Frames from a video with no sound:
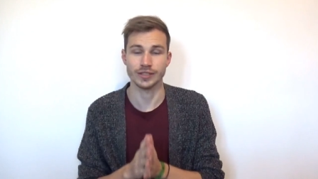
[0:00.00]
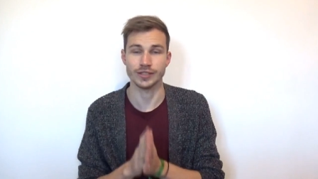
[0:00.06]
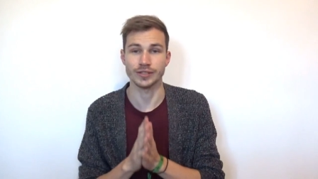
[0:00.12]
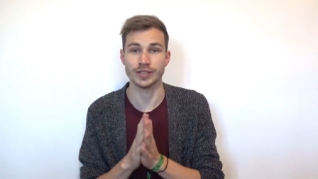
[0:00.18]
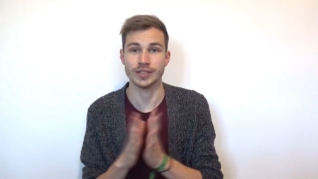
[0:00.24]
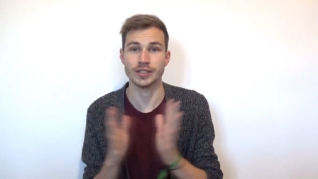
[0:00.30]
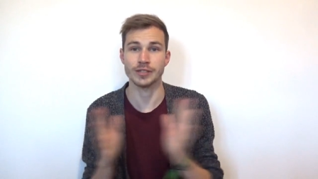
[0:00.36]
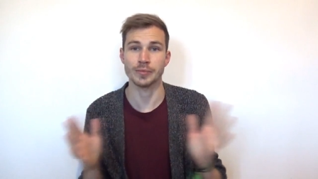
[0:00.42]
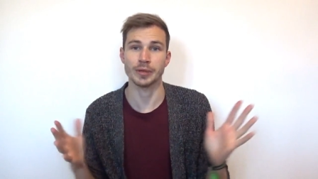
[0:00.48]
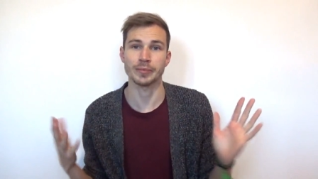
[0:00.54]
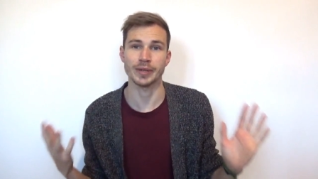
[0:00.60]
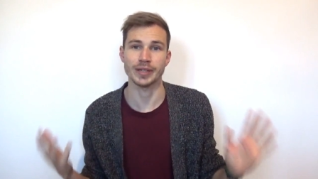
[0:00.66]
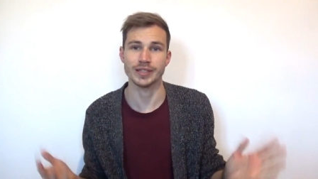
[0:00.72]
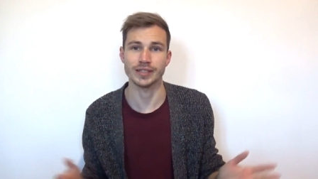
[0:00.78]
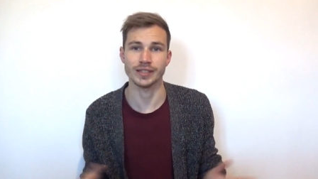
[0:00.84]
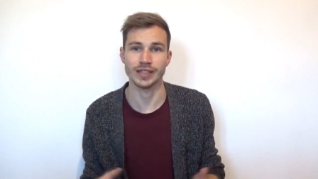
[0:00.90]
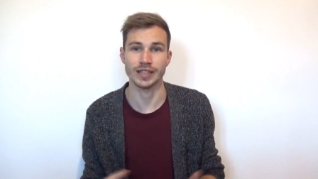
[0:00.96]
So this is what
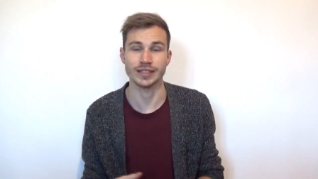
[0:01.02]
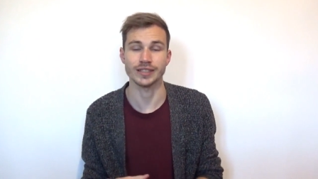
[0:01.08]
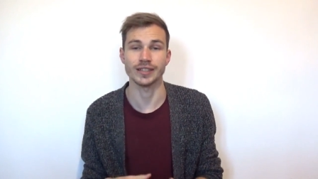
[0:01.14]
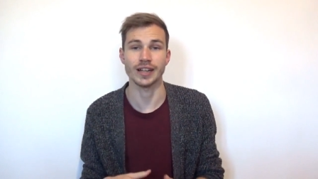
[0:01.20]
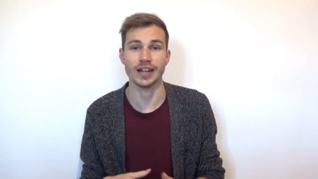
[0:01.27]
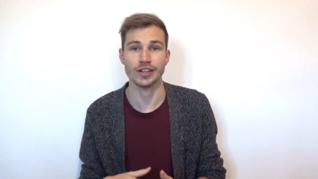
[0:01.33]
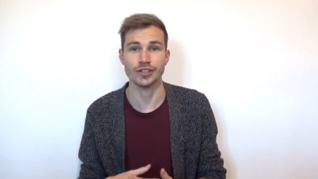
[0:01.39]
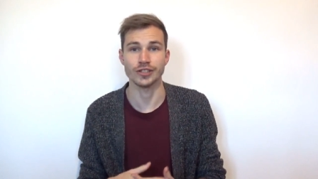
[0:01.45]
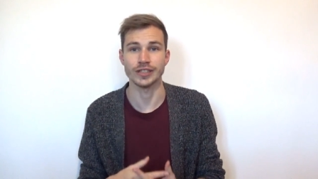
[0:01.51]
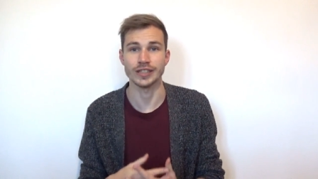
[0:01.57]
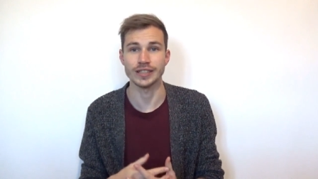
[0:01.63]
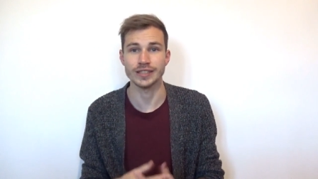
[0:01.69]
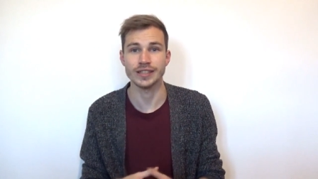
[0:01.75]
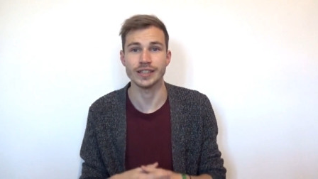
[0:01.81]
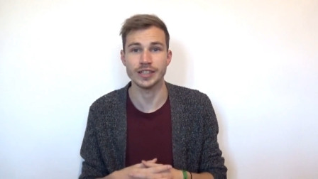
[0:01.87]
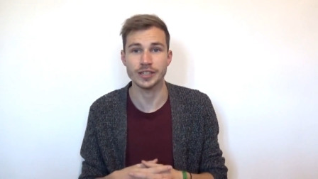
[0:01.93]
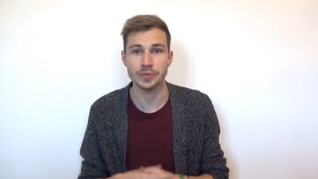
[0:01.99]
my succulent collection
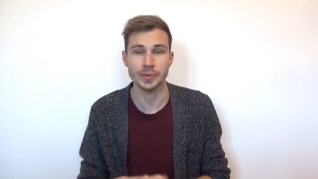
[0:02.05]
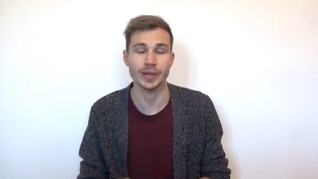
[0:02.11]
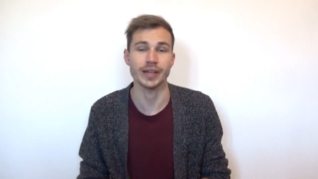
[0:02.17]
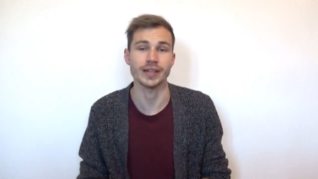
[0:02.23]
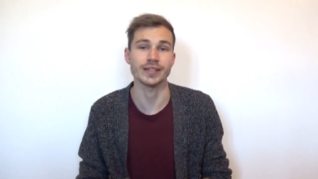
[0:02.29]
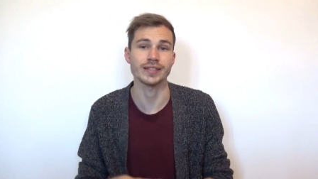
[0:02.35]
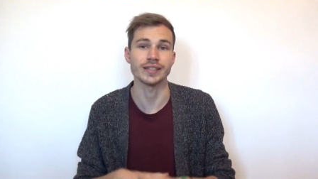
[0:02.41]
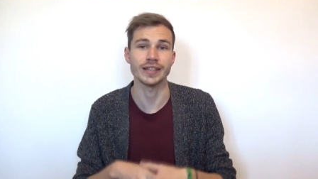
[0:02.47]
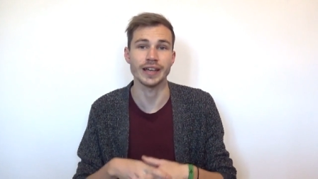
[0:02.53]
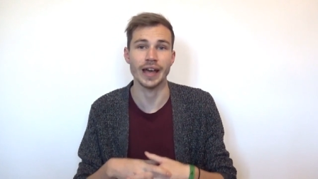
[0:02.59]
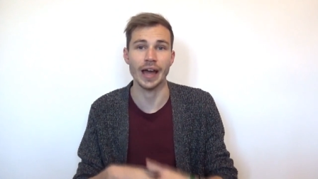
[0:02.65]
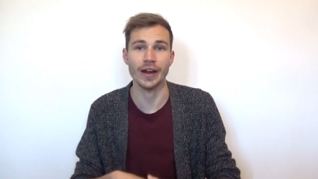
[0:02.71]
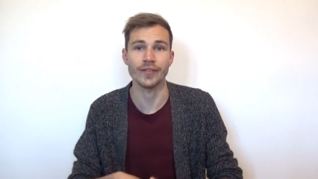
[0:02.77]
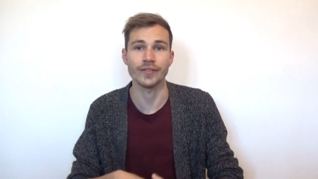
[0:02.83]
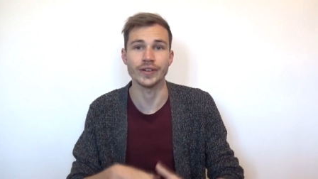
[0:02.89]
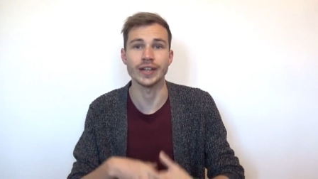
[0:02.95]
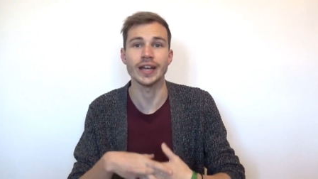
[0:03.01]
is experiencing
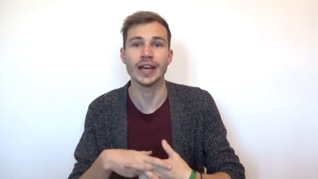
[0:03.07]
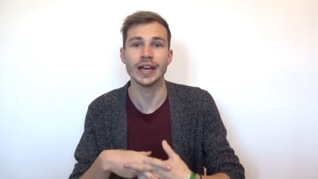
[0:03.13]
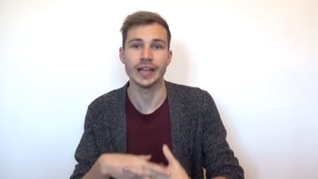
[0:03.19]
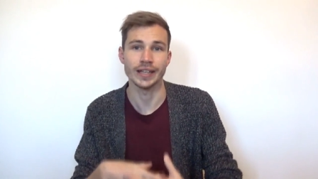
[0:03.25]
every